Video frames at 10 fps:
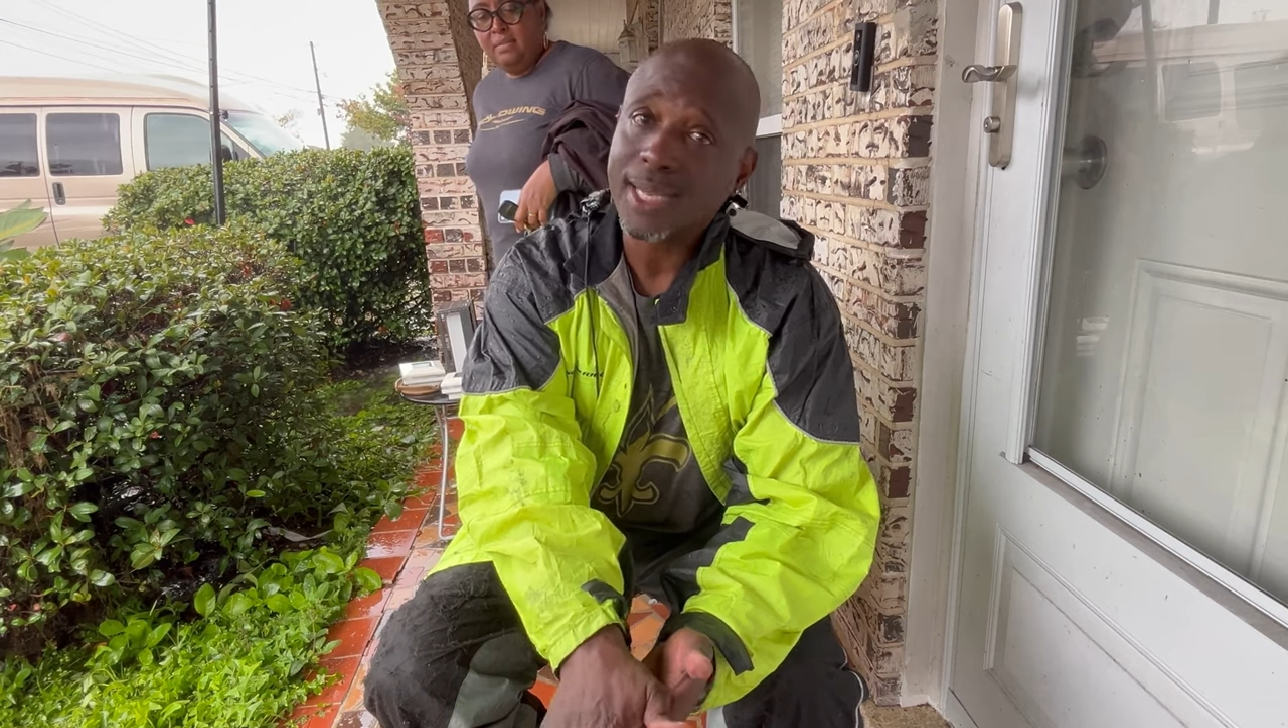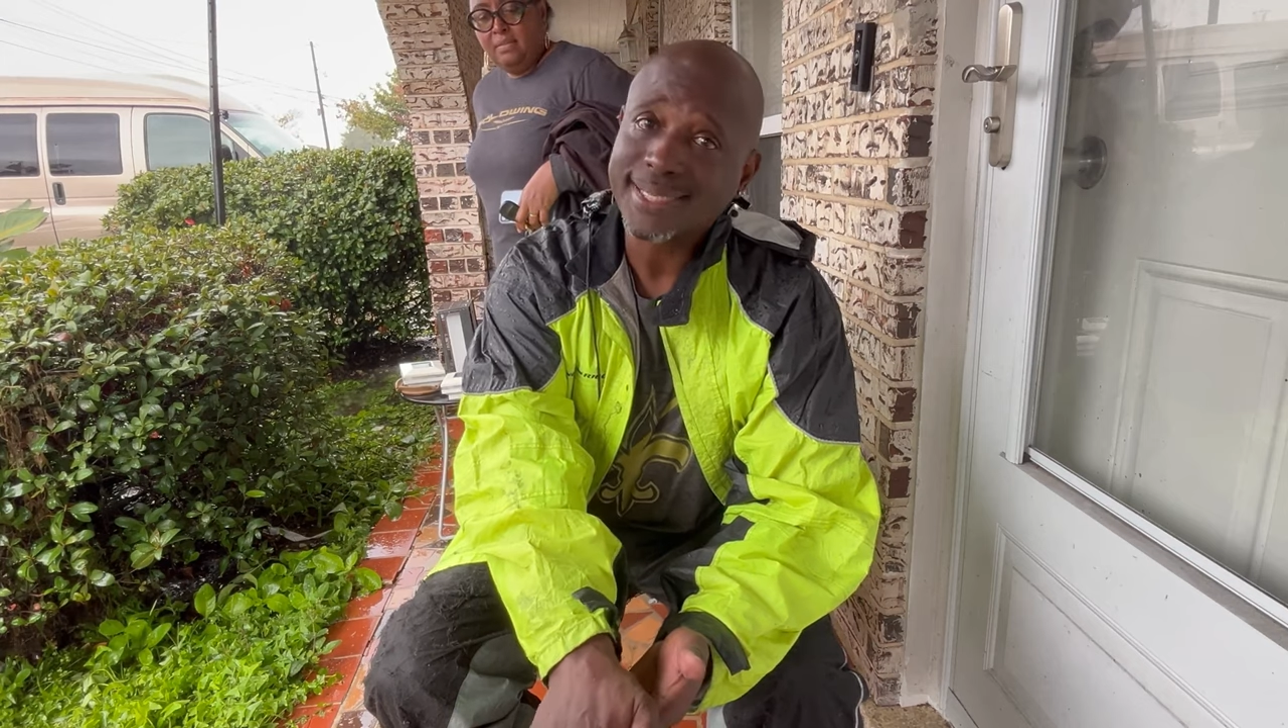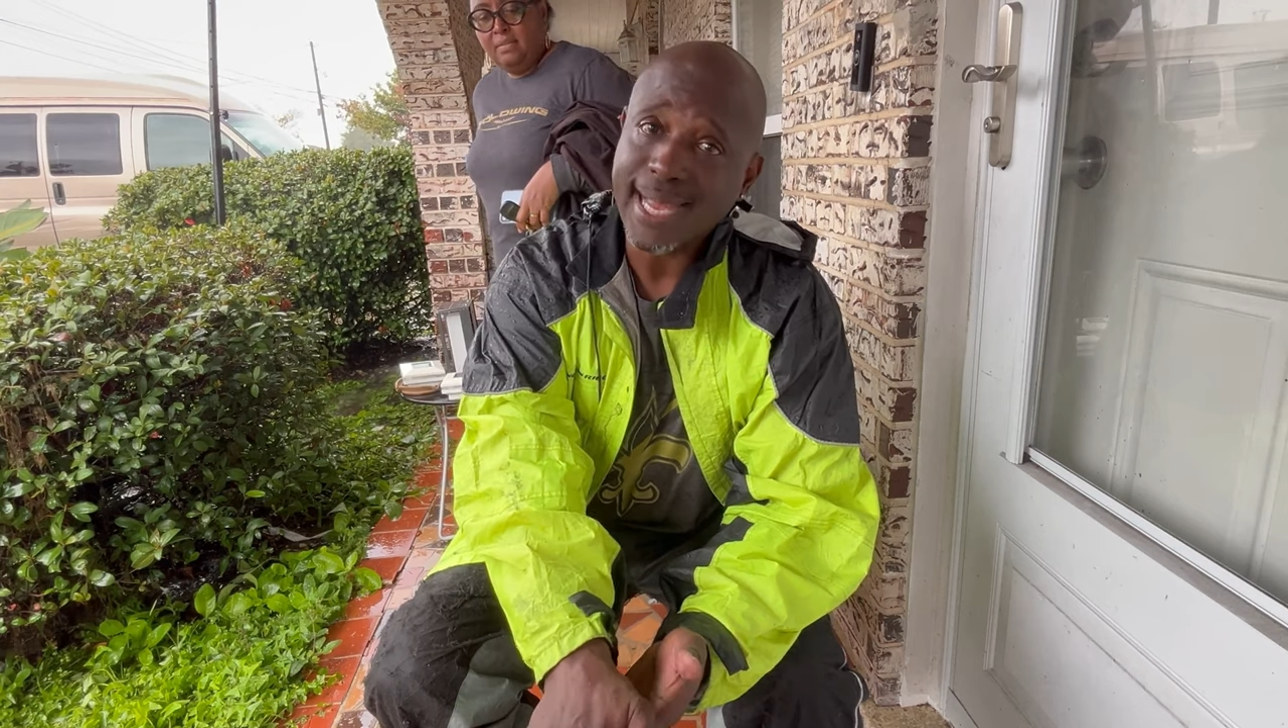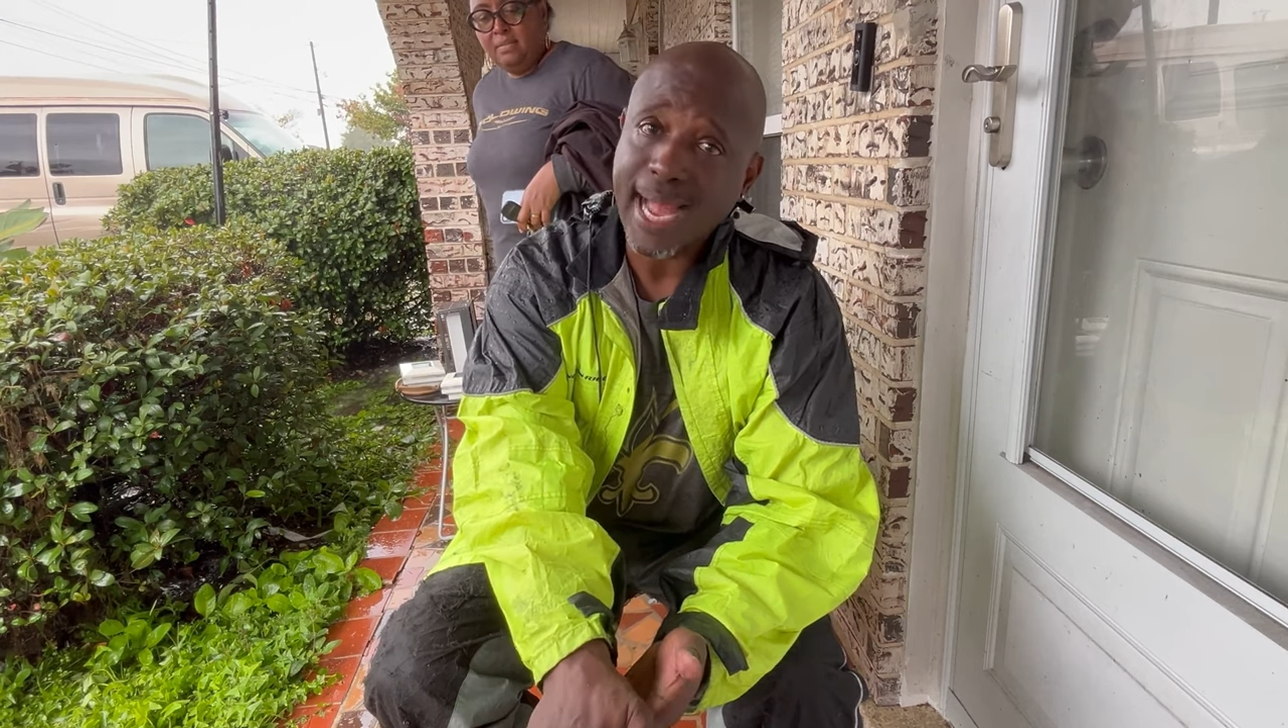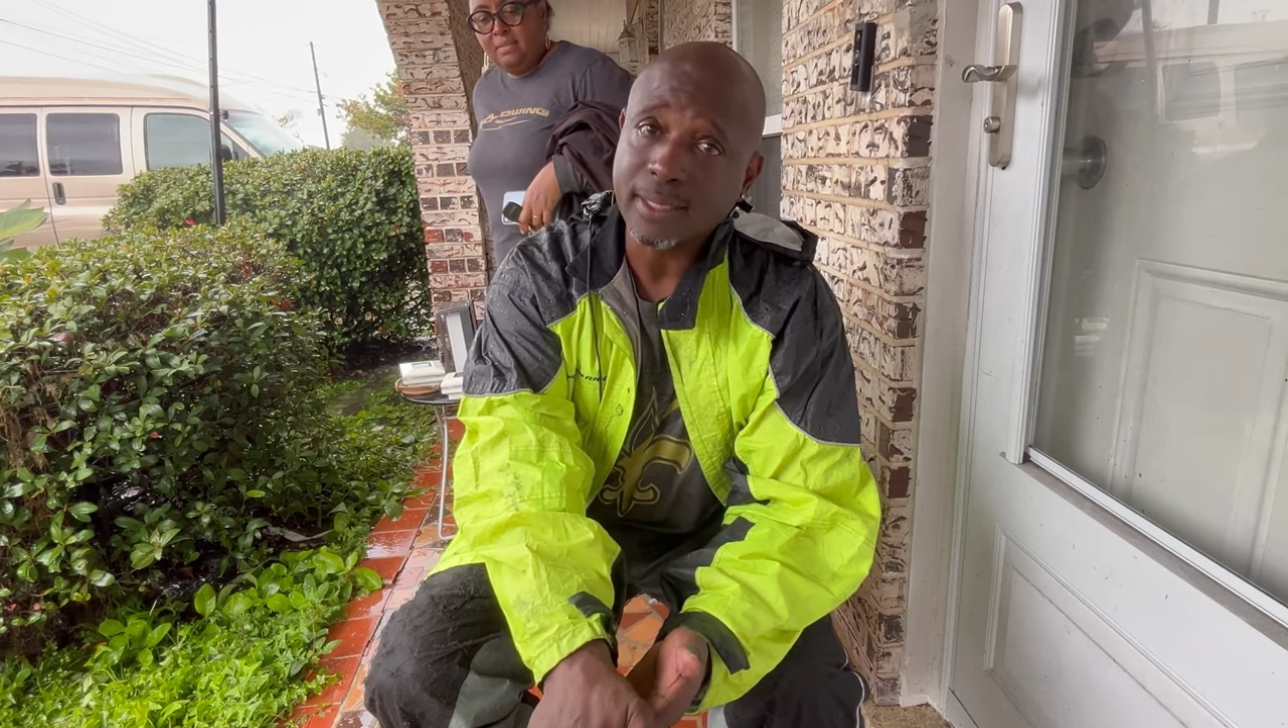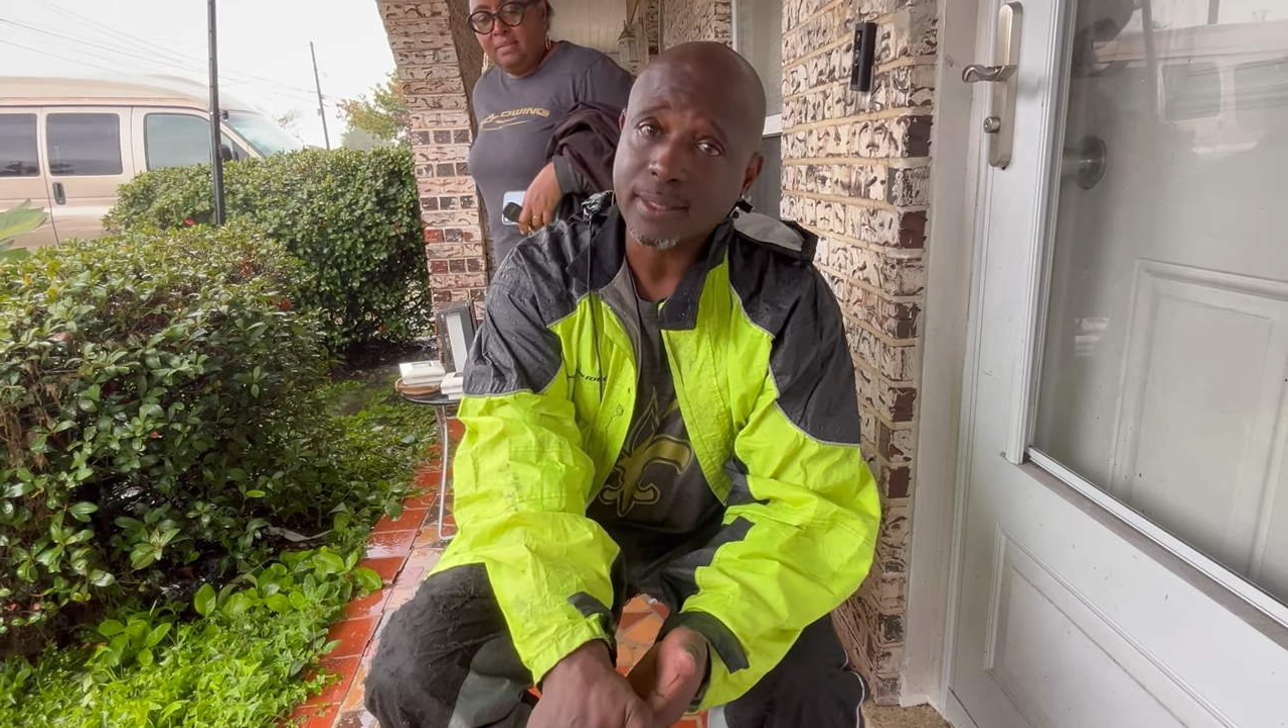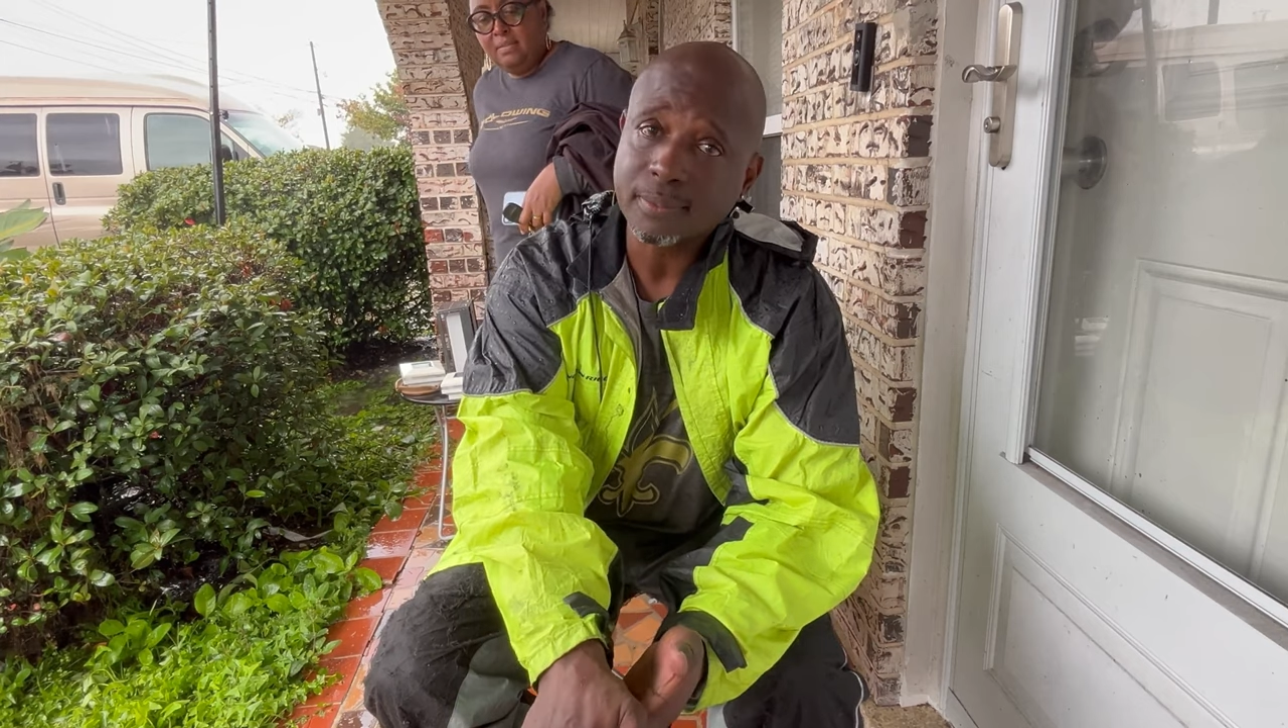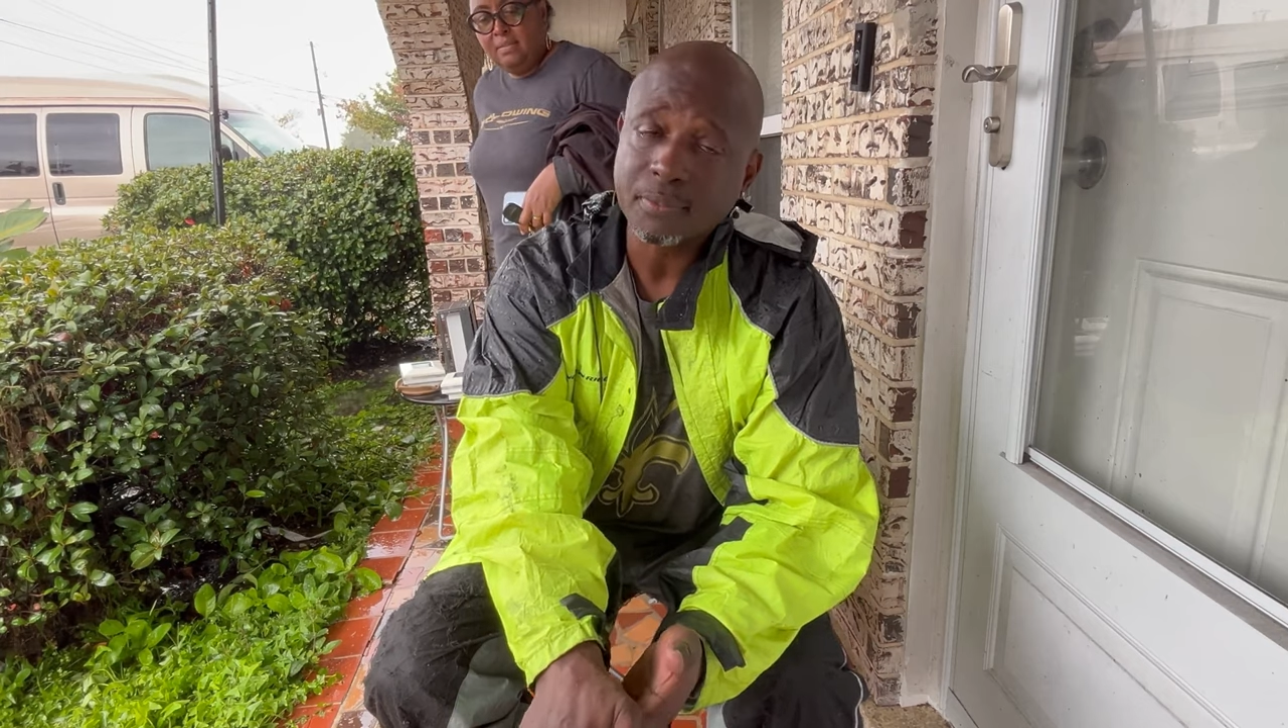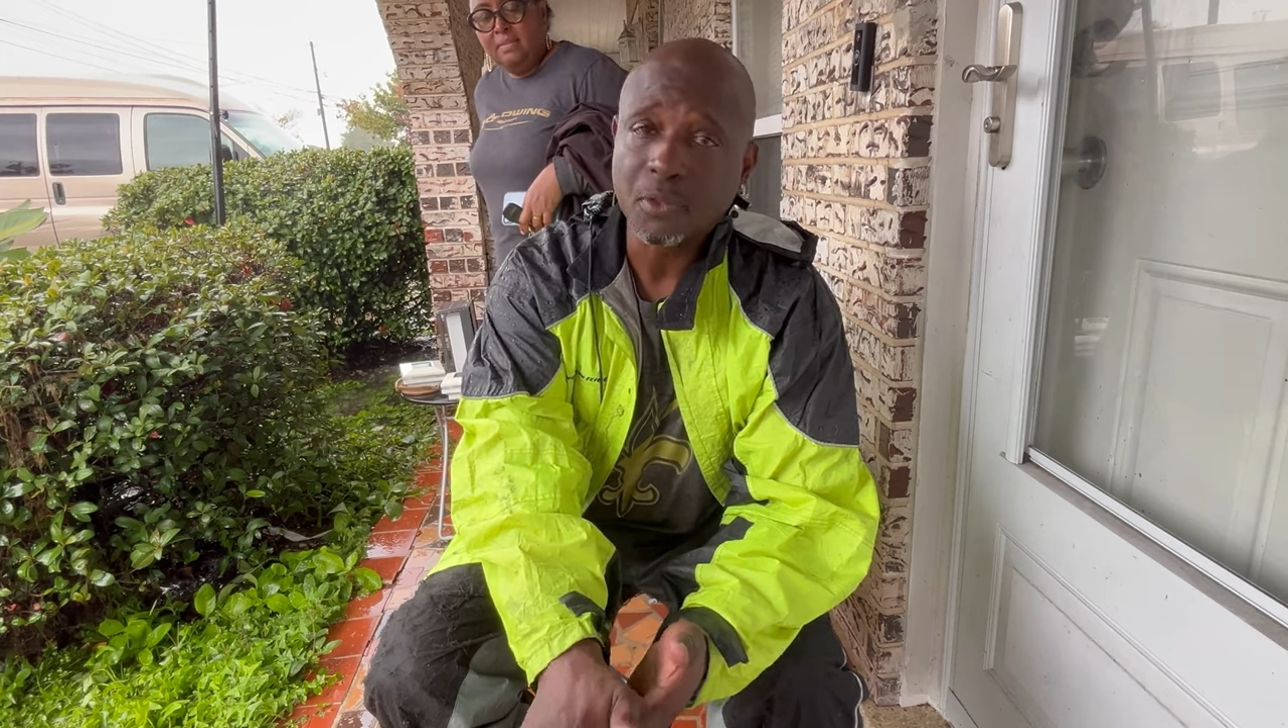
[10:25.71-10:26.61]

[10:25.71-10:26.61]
socks